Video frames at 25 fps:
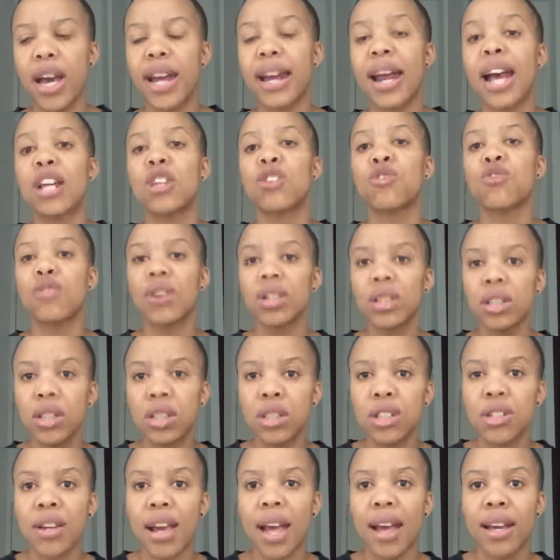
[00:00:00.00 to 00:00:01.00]
and I
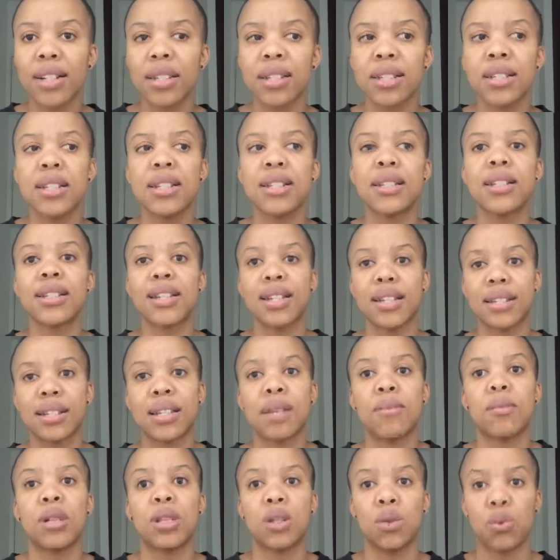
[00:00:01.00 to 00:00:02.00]
struggled to actually say
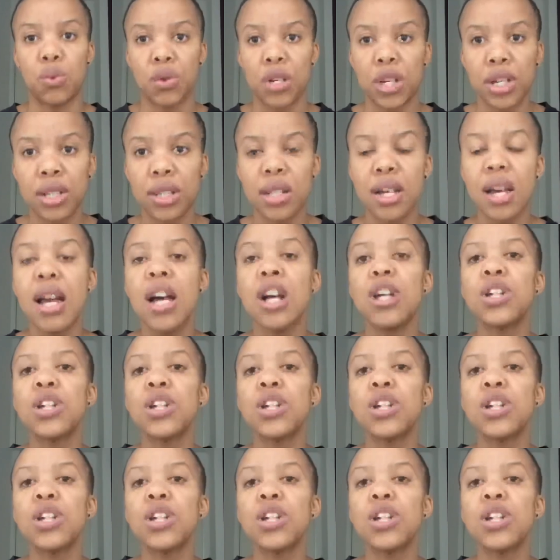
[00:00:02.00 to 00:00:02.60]
some of the words.